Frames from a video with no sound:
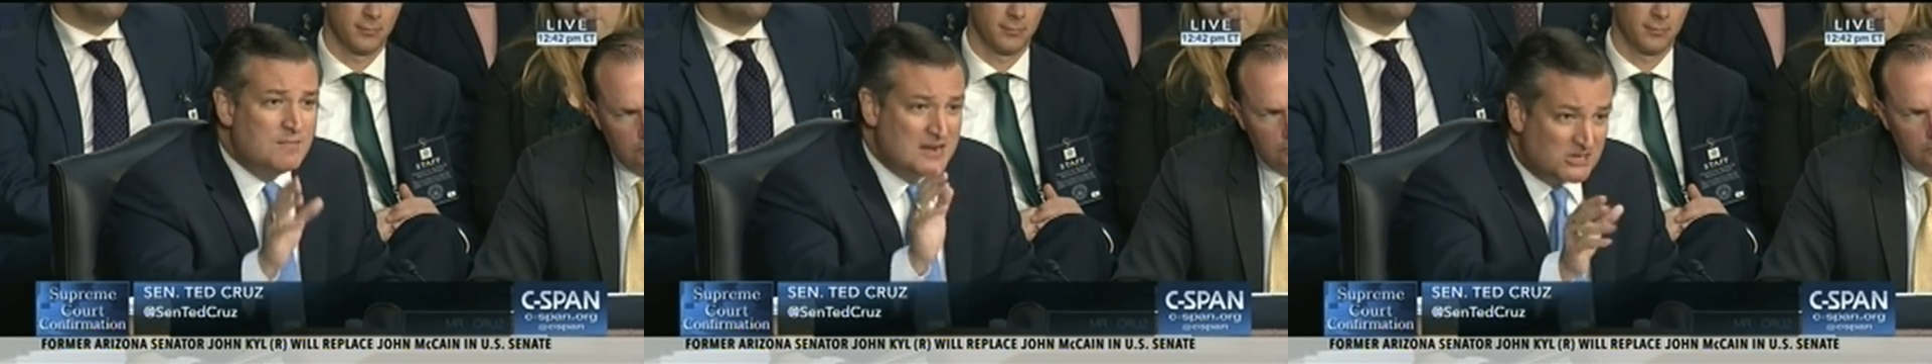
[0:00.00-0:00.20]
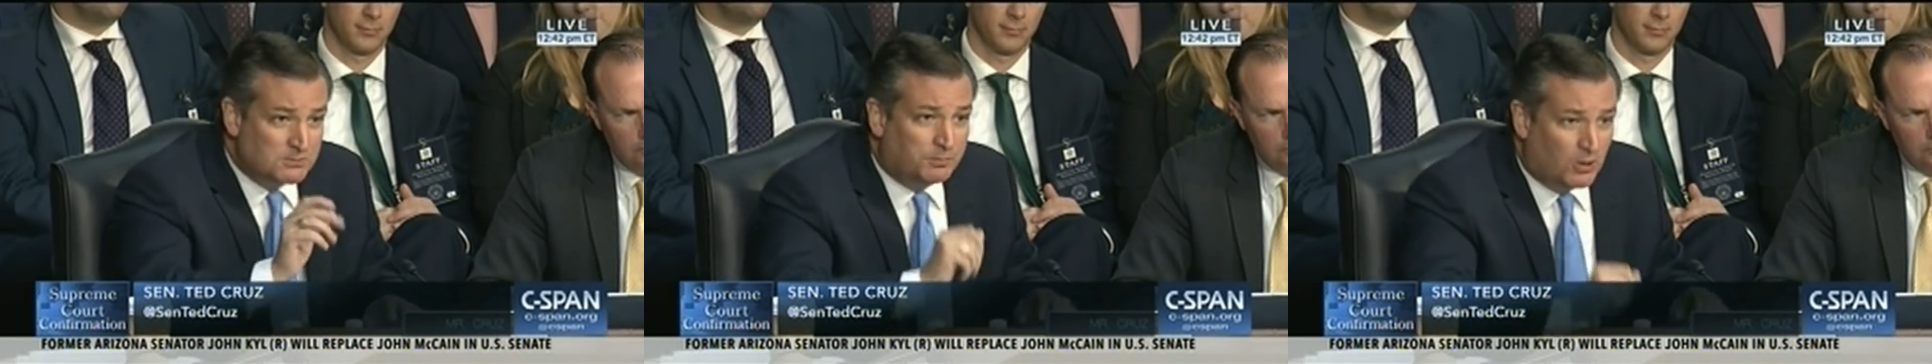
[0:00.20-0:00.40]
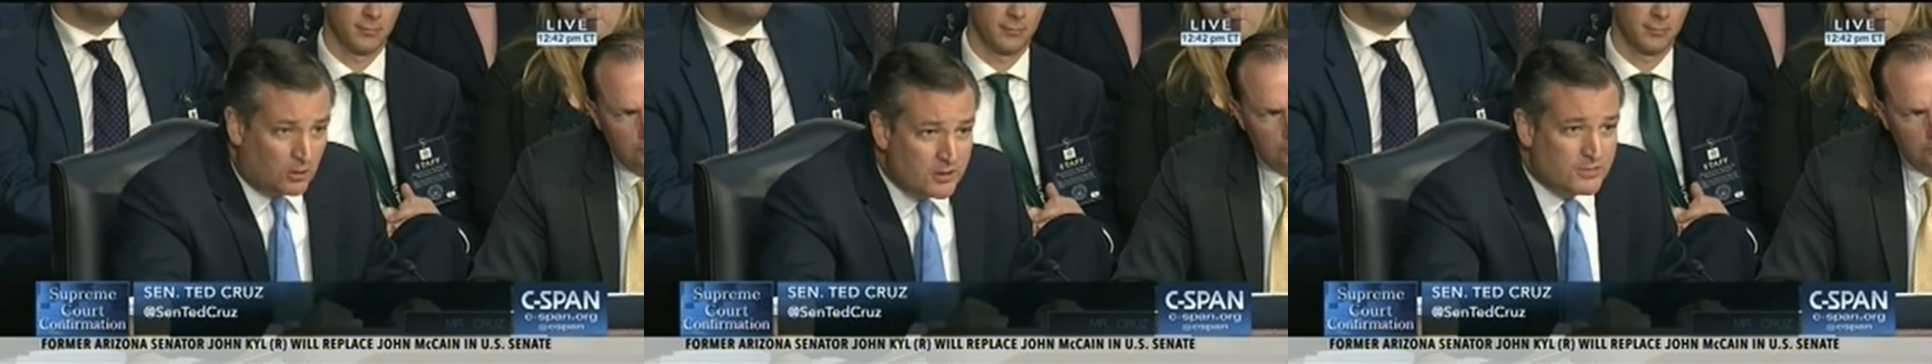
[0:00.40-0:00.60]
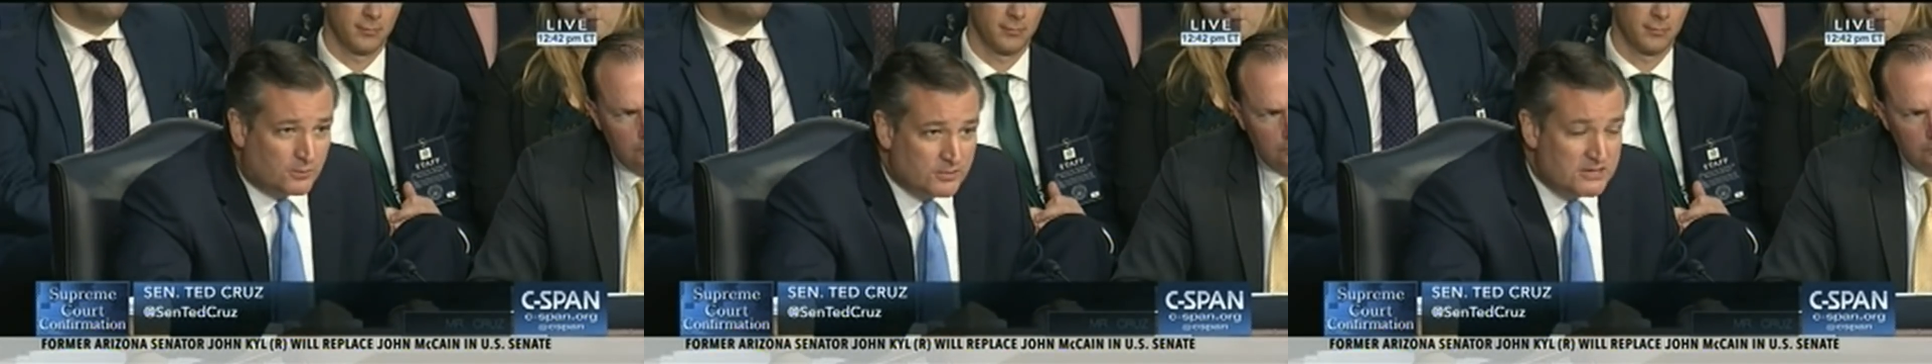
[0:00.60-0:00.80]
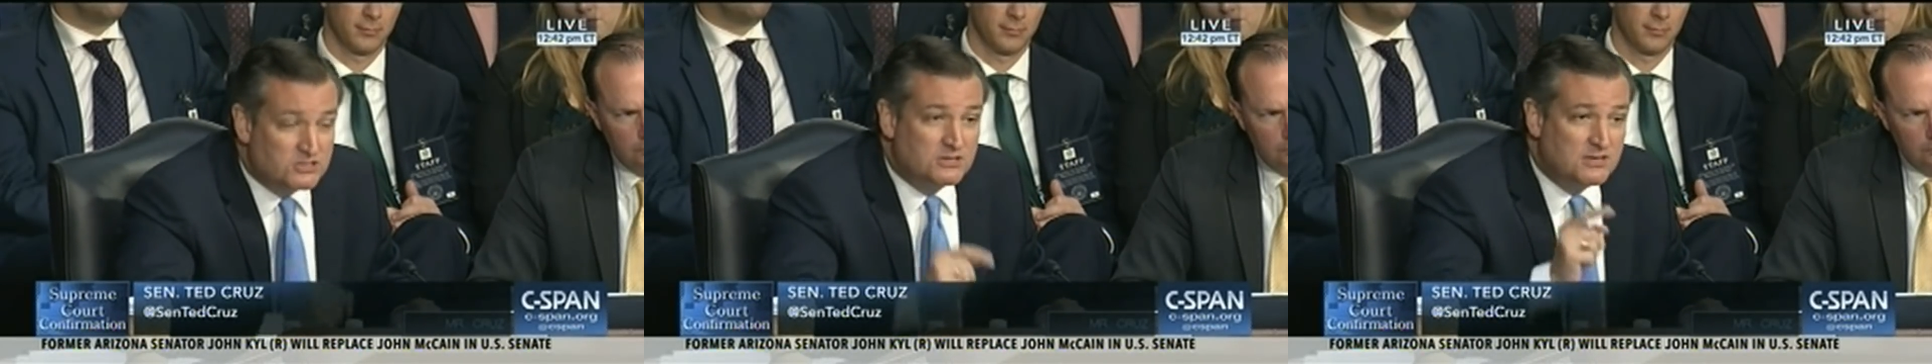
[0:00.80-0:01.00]
and it's part of the
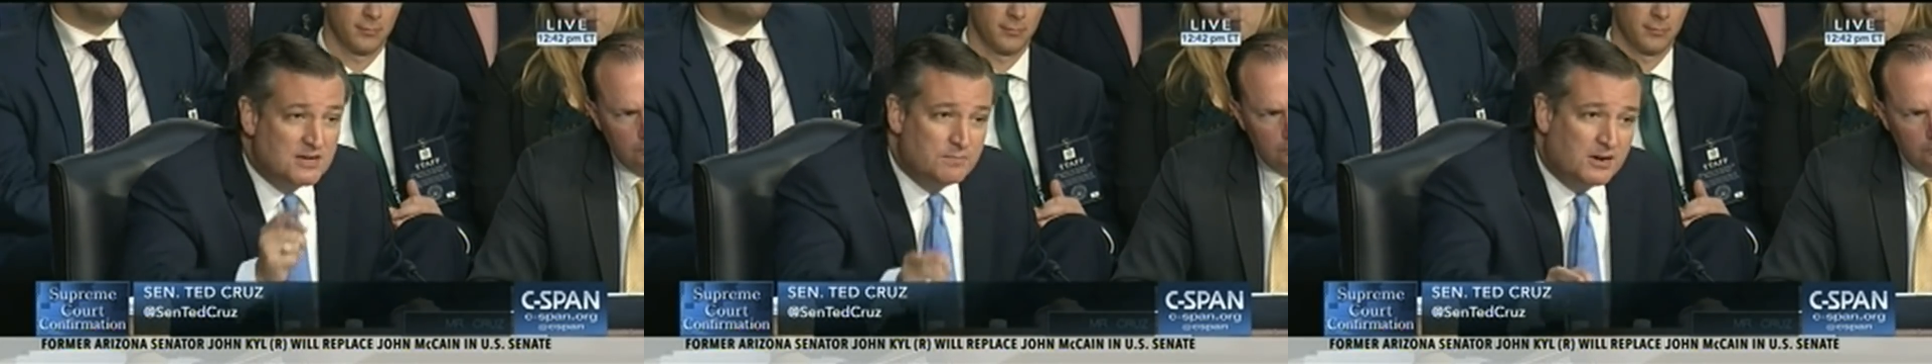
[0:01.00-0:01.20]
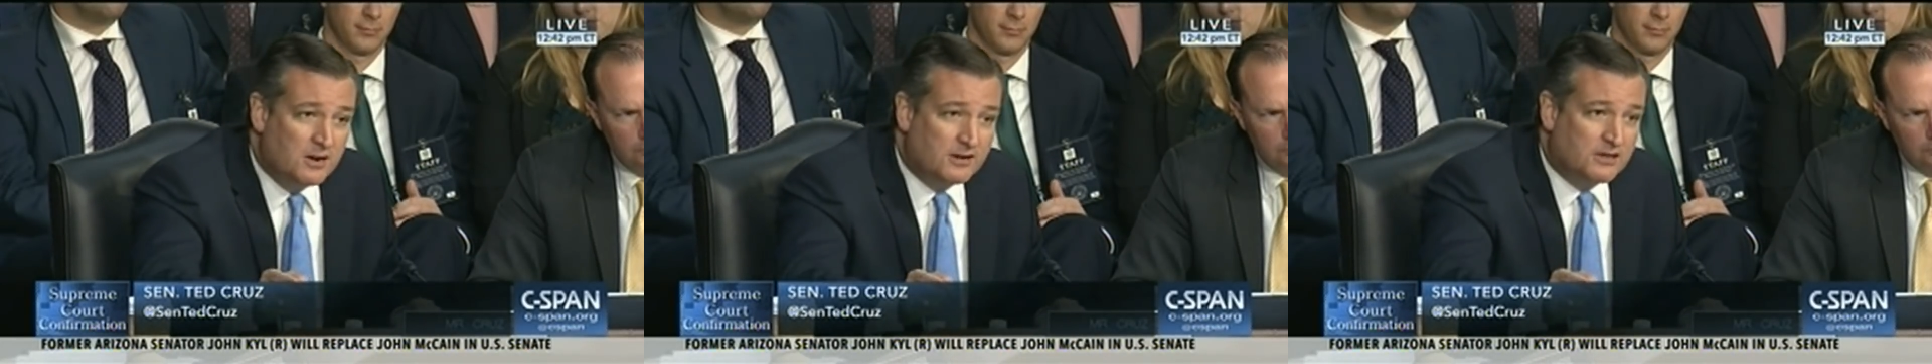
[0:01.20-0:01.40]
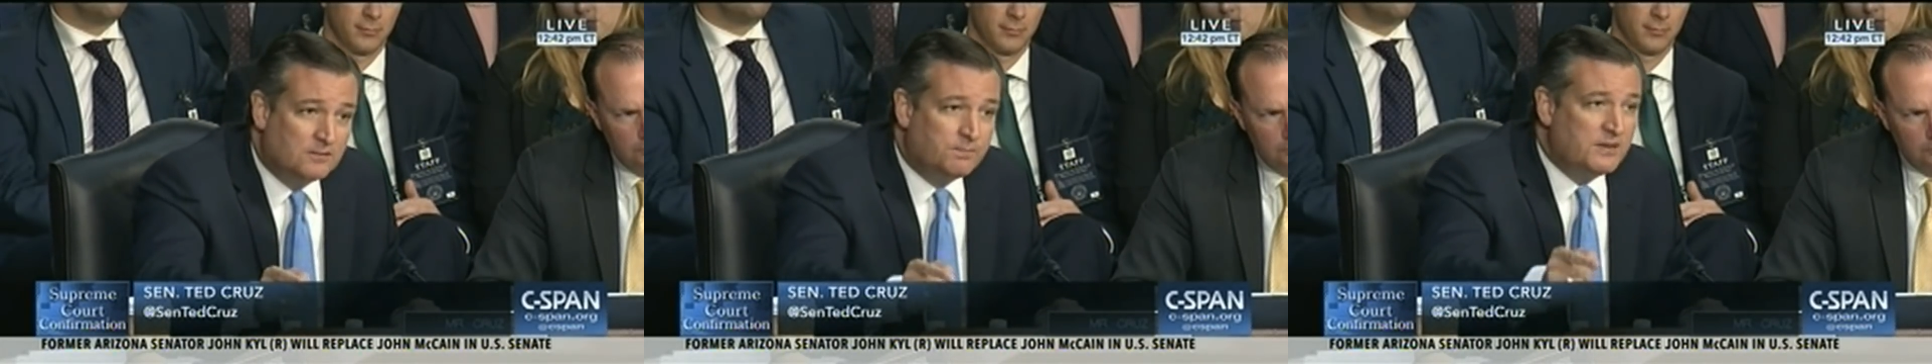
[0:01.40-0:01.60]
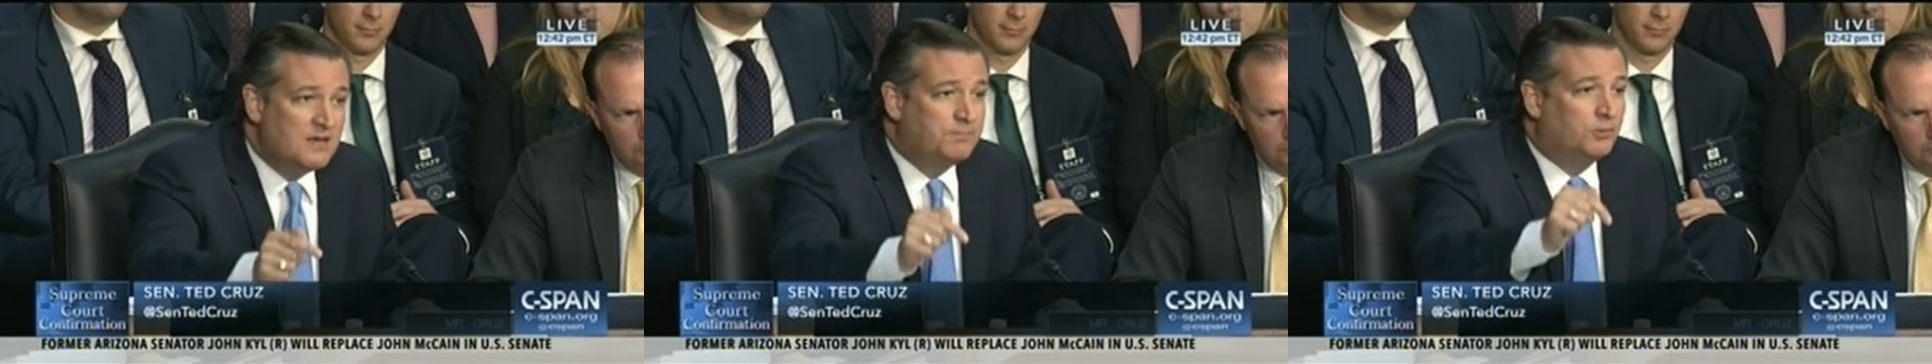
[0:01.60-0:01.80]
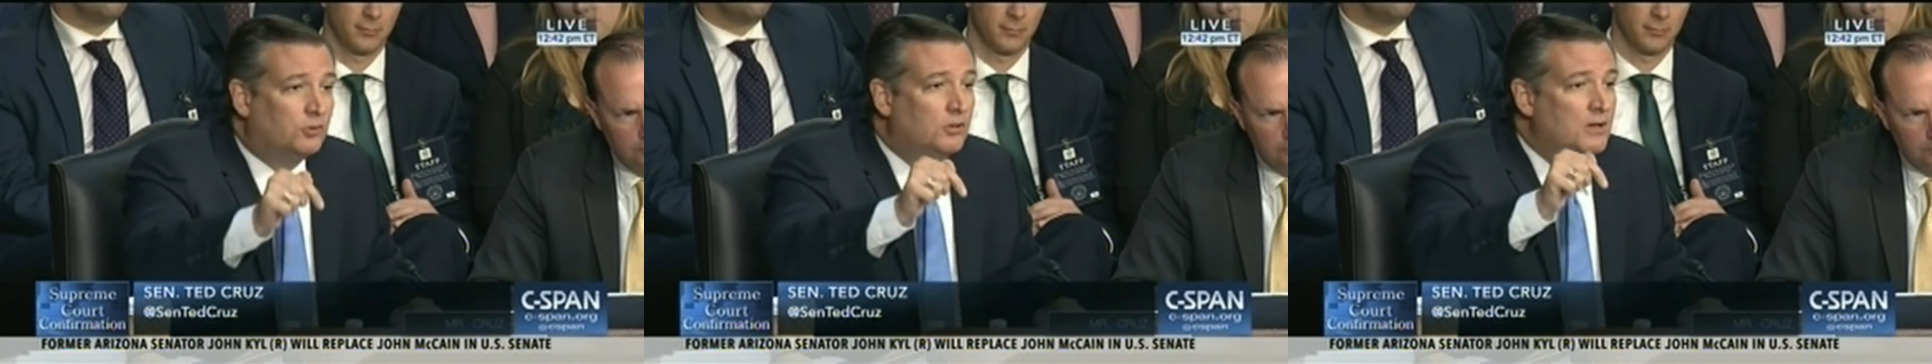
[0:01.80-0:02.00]
reason the American
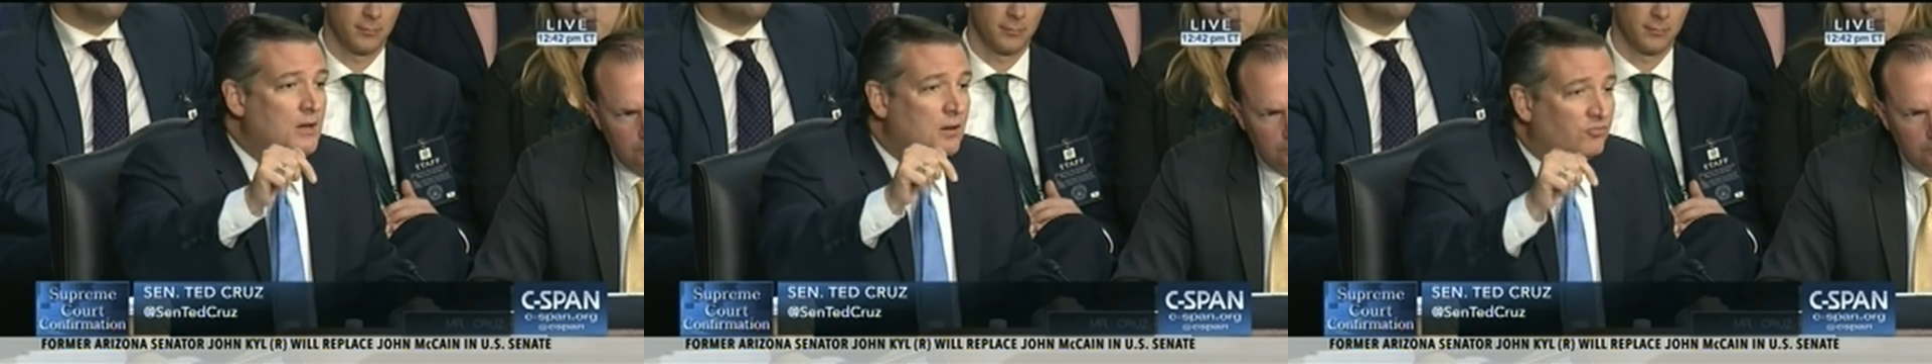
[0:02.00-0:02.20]
people